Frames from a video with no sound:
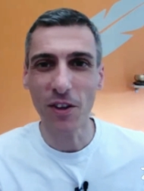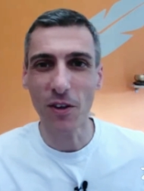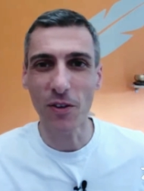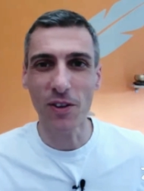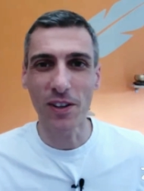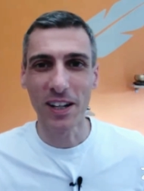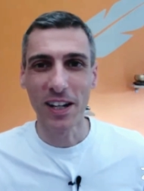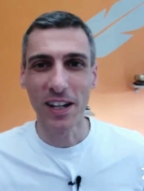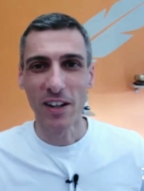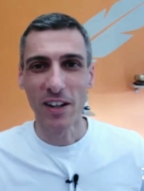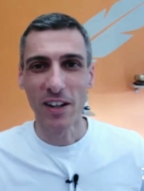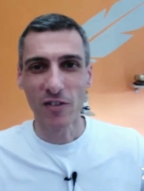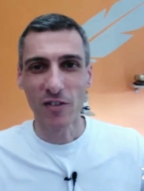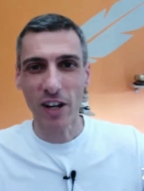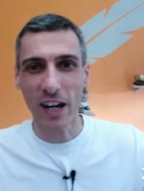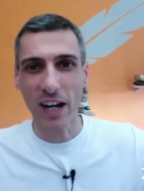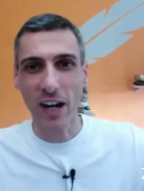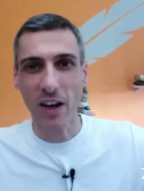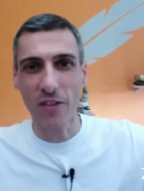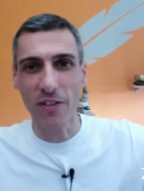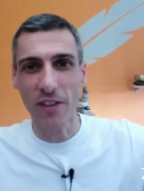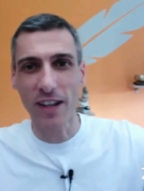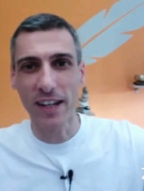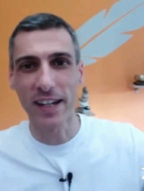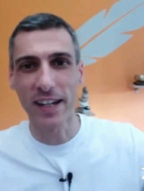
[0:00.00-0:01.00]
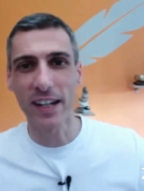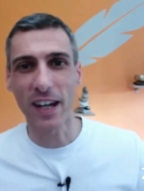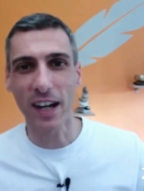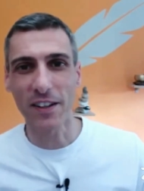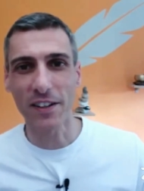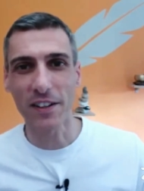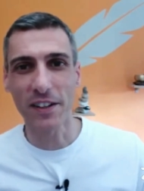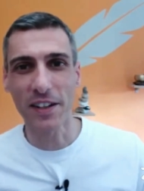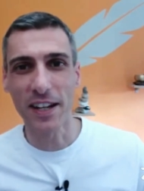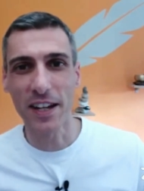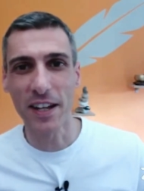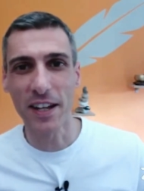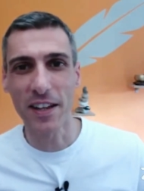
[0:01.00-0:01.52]
So check out the link
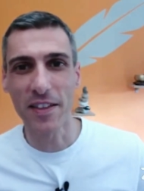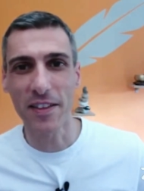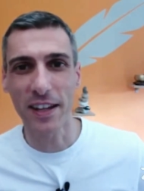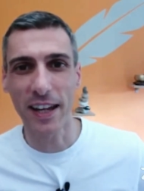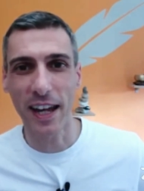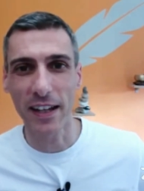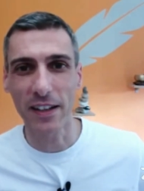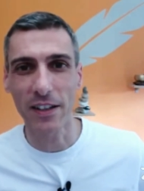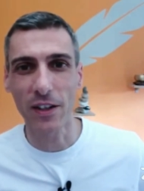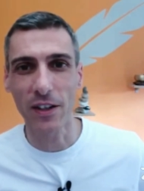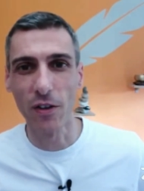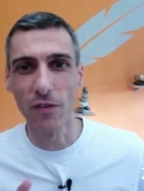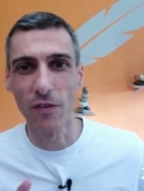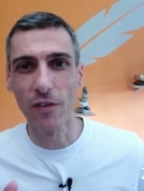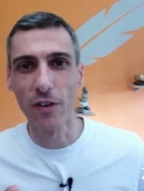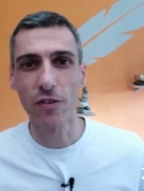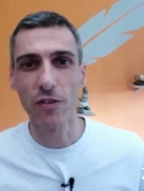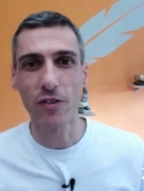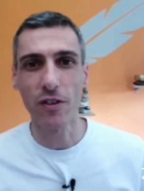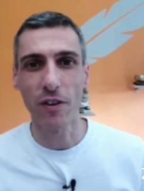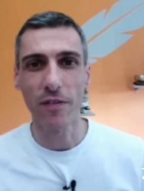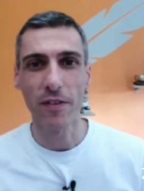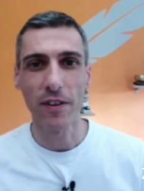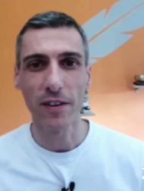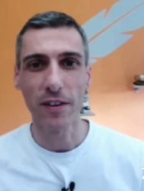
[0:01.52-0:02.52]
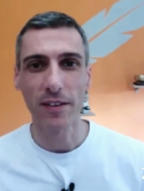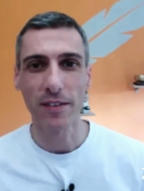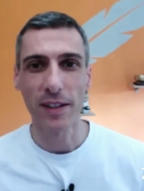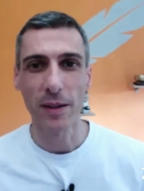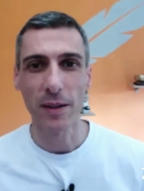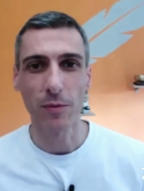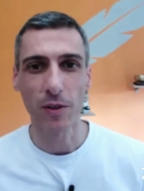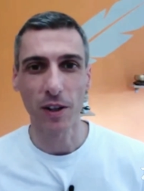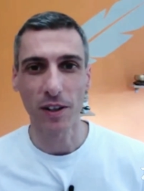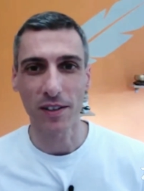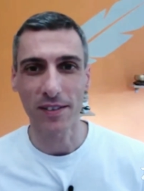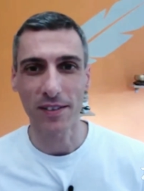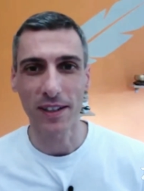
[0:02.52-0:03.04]
underneath, get your version of the
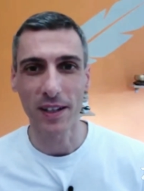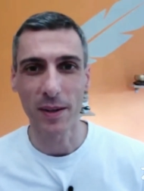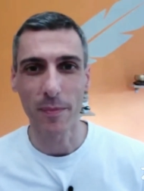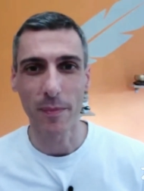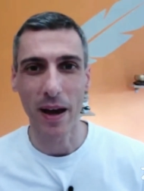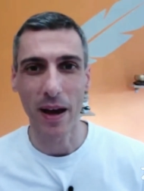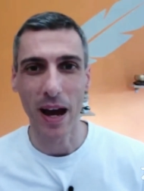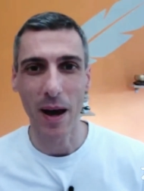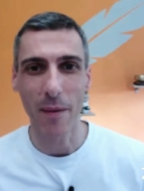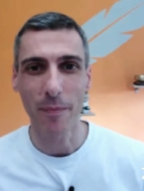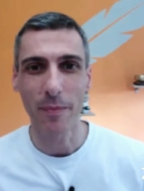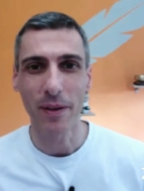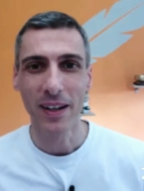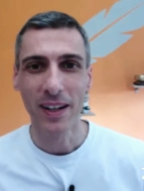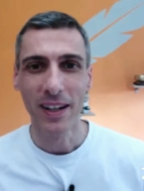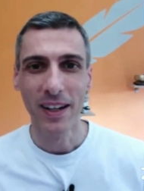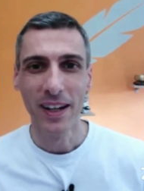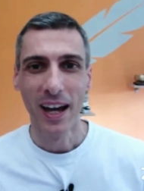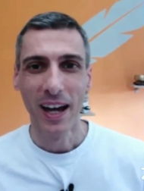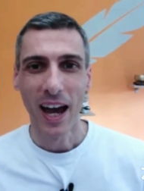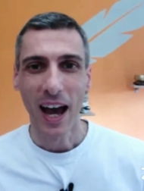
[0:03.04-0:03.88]
Sleep Trust Sleep Map.